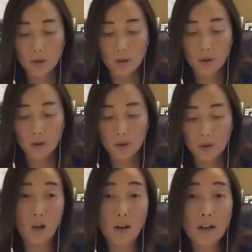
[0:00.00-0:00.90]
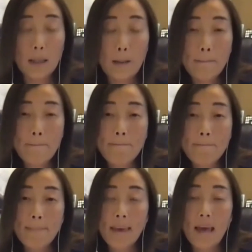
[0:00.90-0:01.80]
development work.
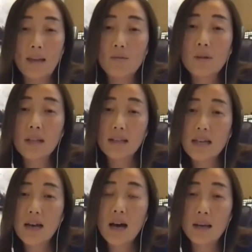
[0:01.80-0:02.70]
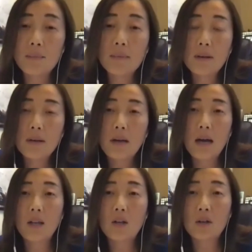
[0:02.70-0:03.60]
And during that time,
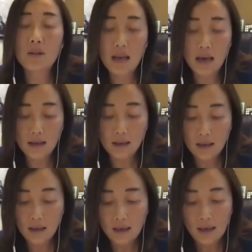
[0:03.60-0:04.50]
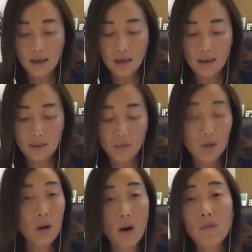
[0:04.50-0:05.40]
I learned that there
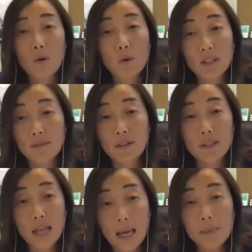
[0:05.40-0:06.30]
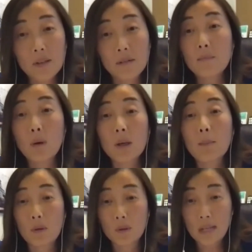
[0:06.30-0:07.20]
are 4 different types of money
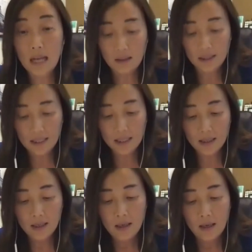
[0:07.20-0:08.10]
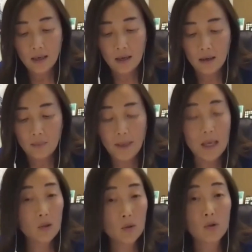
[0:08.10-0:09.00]
personality
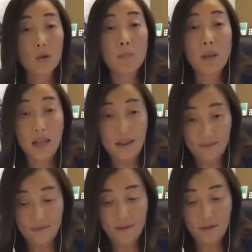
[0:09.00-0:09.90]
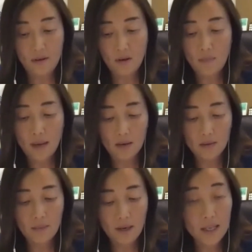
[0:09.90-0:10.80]
based on your belief about
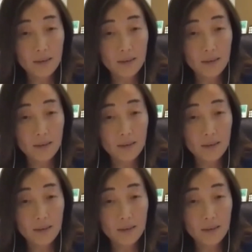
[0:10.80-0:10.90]
money.